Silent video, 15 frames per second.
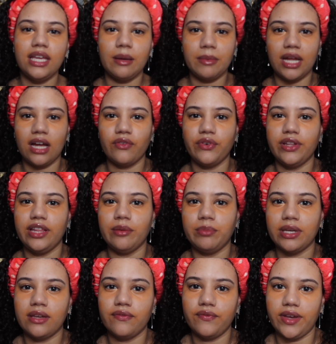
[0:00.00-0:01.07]
I'm not really a
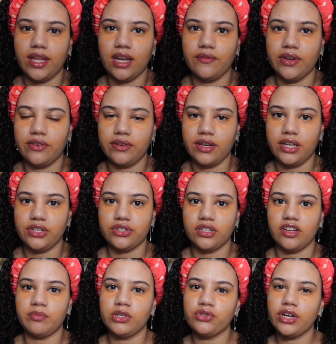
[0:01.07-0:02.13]
big fan of foundation.
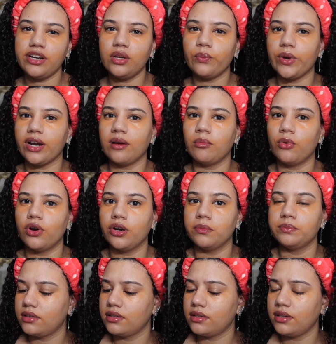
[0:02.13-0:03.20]
I've been trying to wear it more.